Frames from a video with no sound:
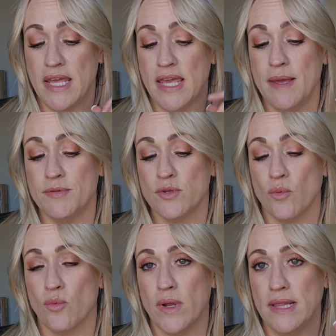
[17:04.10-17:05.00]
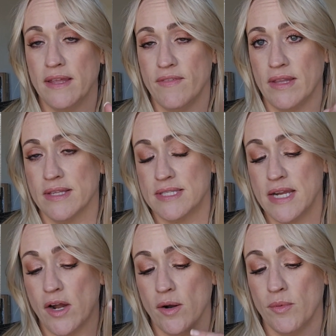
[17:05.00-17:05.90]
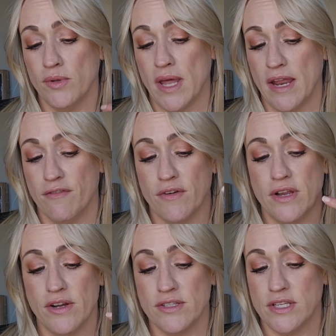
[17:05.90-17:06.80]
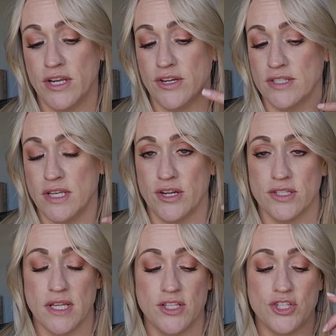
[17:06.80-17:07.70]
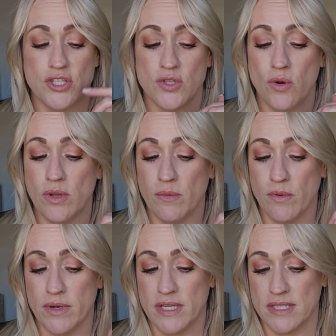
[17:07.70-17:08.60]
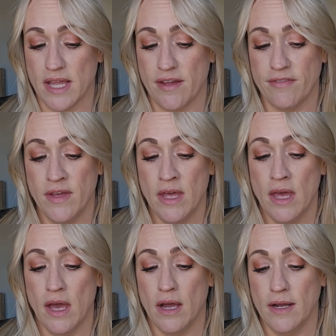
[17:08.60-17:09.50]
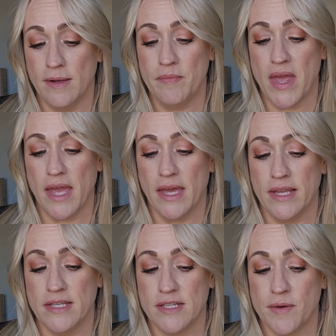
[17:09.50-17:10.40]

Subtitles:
keeps reliving this terrible night for years and years and years. It's just totally ruined his life. And